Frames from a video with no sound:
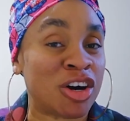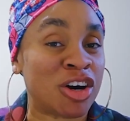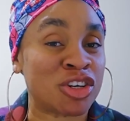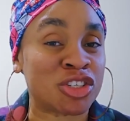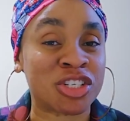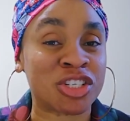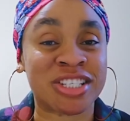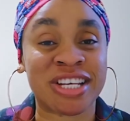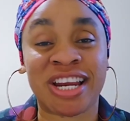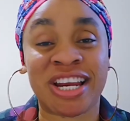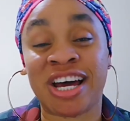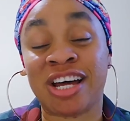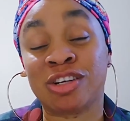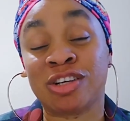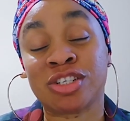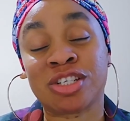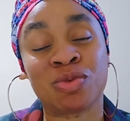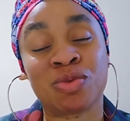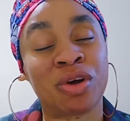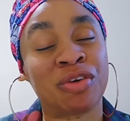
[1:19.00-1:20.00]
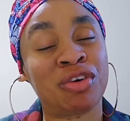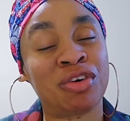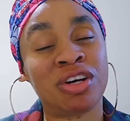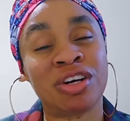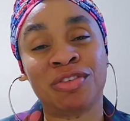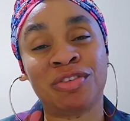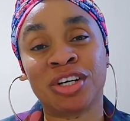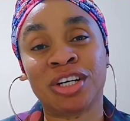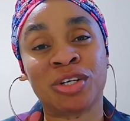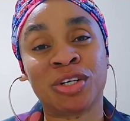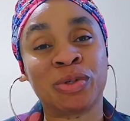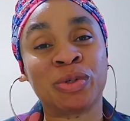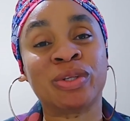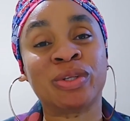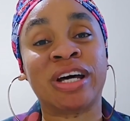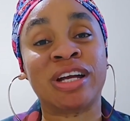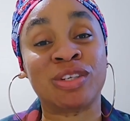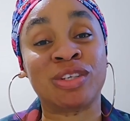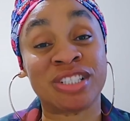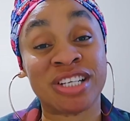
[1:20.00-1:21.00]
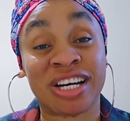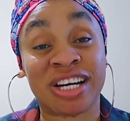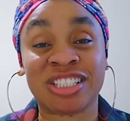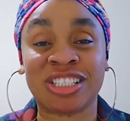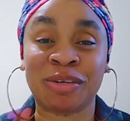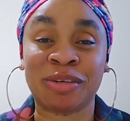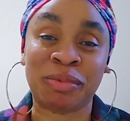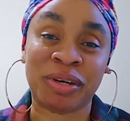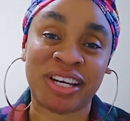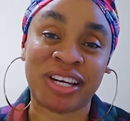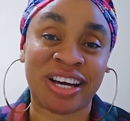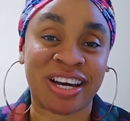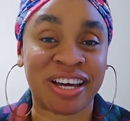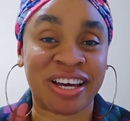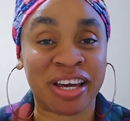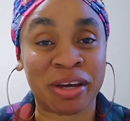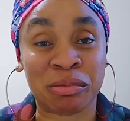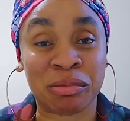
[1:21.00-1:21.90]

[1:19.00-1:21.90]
also said her and Lucy were really, really cool, that Lucy actually made her hair